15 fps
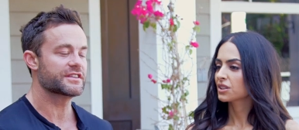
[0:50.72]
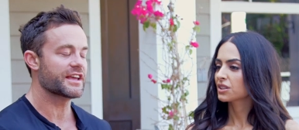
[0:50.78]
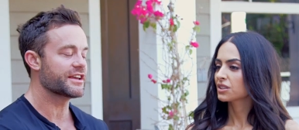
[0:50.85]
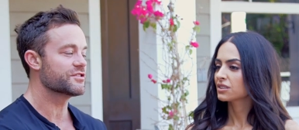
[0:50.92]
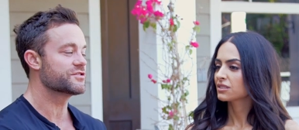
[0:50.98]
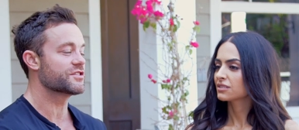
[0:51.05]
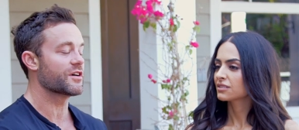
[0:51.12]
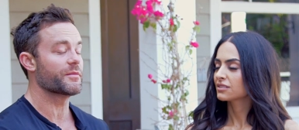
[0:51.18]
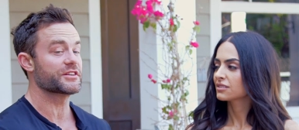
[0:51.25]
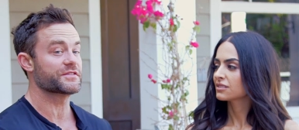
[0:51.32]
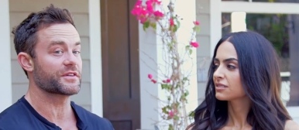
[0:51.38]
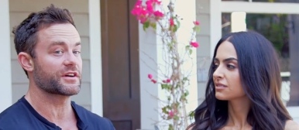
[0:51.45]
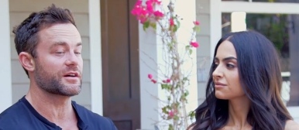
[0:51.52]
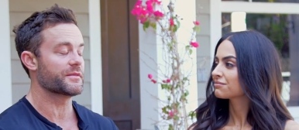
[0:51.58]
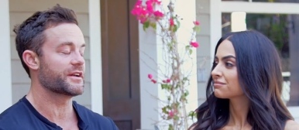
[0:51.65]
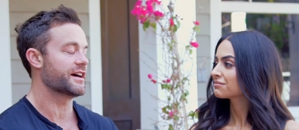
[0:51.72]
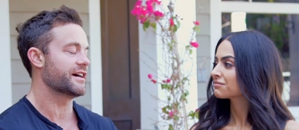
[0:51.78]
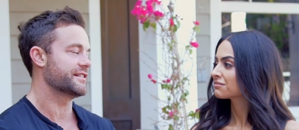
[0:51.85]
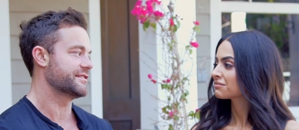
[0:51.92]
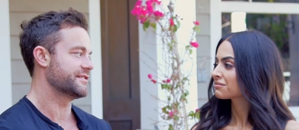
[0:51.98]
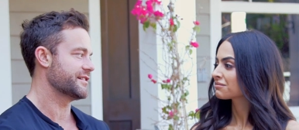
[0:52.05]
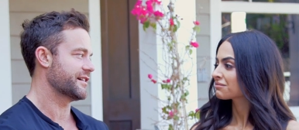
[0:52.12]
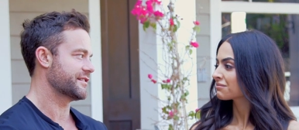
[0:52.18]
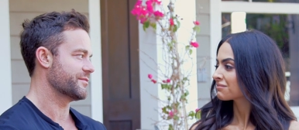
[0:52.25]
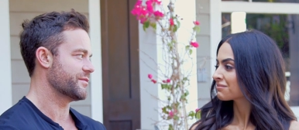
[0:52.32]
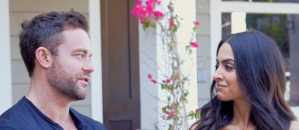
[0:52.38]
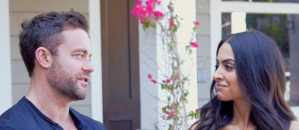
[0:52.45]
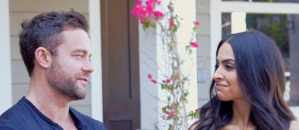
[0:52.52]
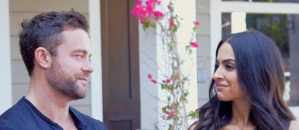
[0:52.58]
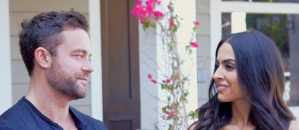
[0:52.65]
Speaker 1: Thank you so much for coming on, Doctor
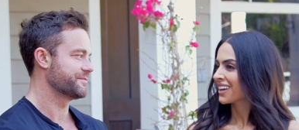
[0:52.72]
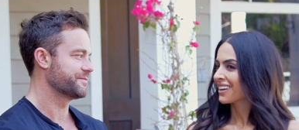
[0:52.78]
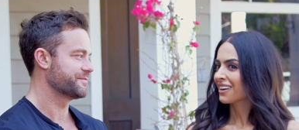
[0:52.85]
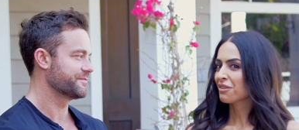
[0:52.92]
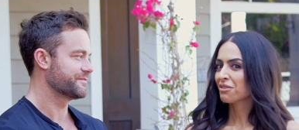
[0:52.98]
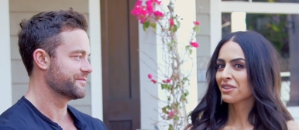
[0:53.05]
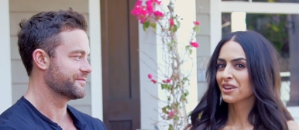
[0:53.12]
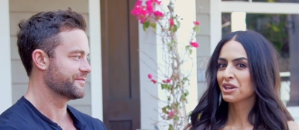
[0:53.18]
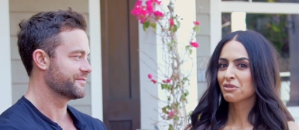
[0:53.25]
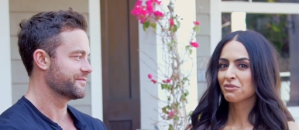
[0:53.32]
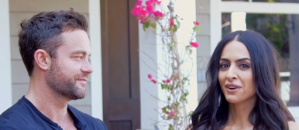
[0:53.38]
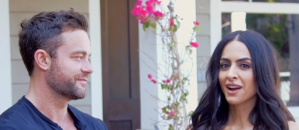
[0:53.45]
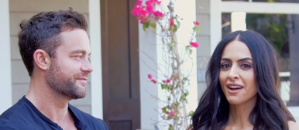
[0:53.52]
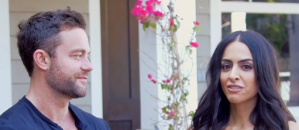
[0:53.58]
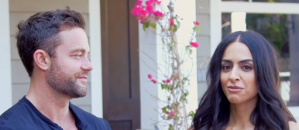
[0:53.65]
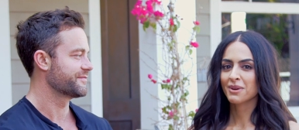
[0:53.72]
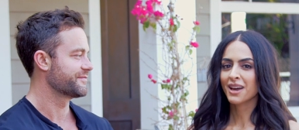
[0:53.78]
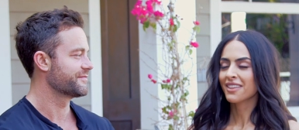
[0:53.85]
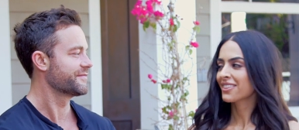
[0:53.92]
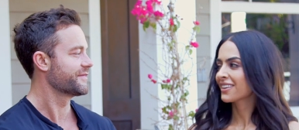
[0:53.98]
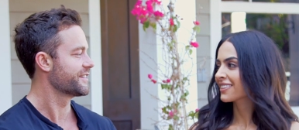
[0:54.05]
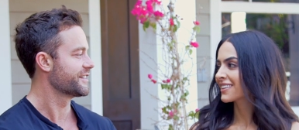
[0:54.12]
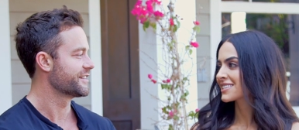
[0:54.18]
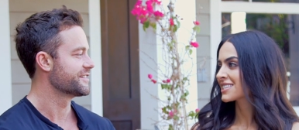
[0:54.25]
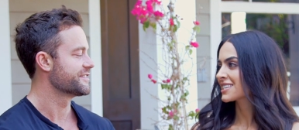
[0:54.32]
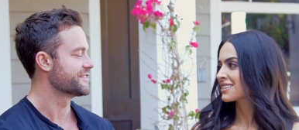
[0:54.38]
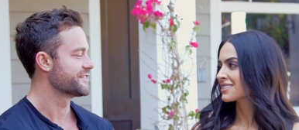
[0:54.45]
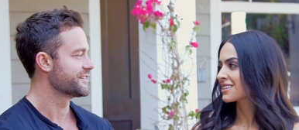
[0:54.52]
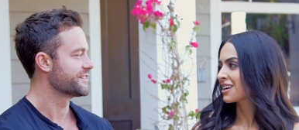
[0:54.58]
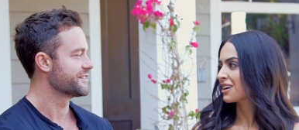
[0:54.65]
Mona.
Speaker 2: Well, thank you for having me. I think this
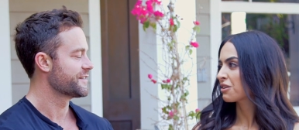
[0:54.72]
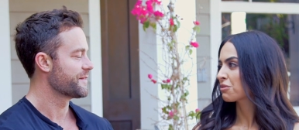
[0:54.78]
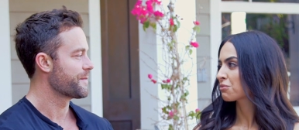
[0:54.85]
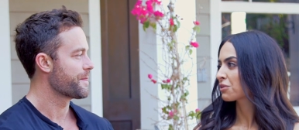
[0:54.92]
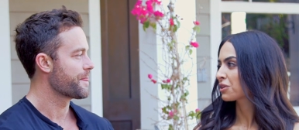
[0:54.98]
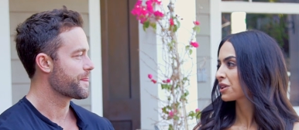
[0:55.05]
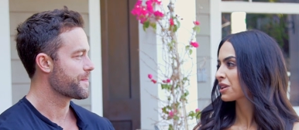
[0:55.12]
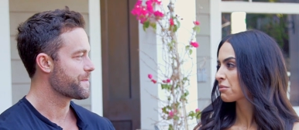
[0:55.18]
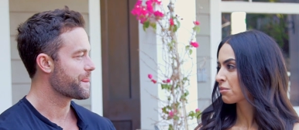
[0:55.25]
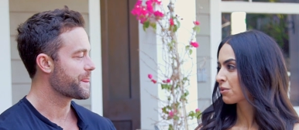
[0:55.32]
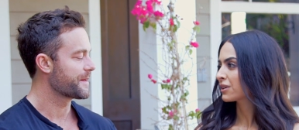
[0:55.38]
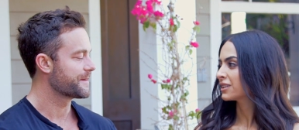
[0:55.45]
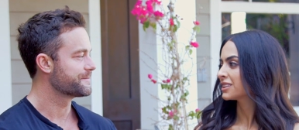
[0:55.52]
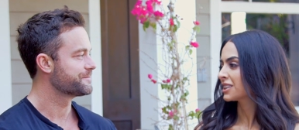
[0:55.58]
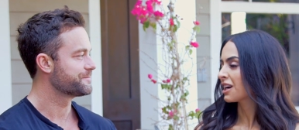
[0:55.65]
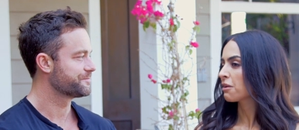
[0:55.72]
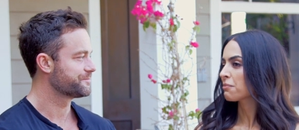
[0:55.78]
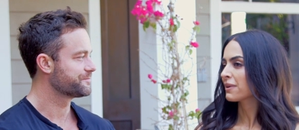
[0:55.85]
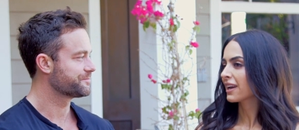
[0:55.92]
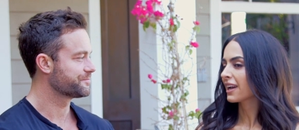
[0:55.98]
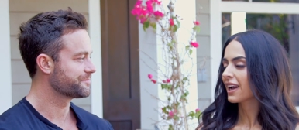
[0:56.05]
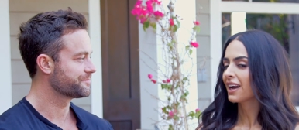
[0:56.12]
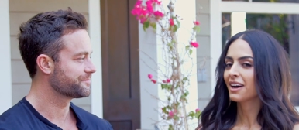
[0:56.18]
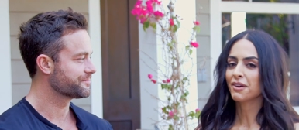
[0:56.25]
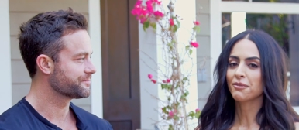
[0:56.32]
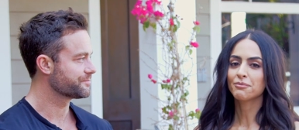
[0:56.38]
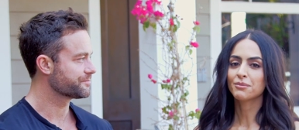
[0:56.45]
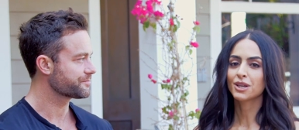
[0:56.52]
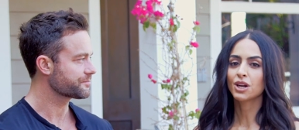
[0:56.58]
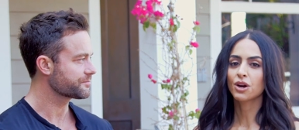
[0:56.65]
is a really important topic. Um,
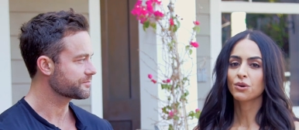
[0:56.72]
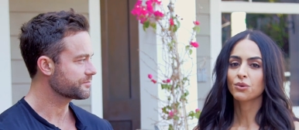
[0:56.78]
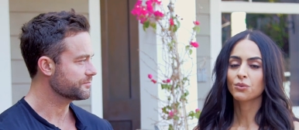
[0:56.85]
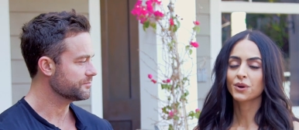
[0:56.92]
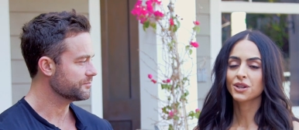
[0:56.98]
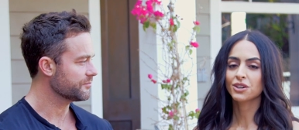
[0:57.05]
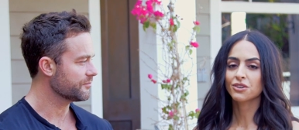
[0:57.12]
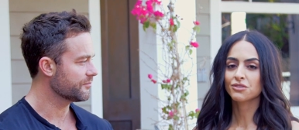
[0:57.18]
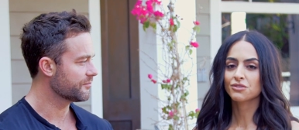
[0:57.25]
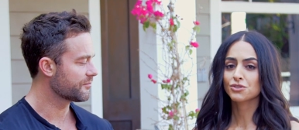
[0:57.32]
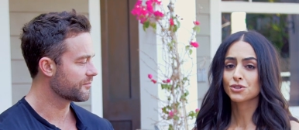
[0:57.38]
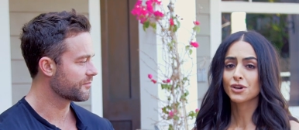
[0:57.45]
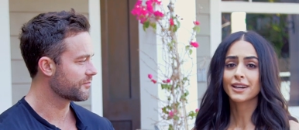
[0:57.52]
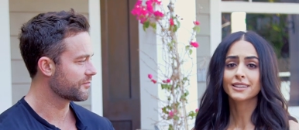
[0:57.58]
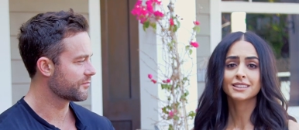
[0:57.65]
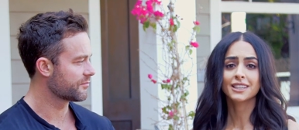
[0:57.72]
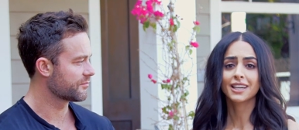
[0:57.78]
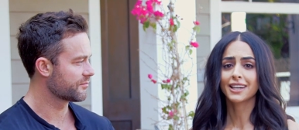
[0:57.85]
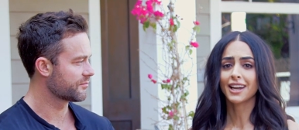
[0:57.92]
you know, when you're trying to get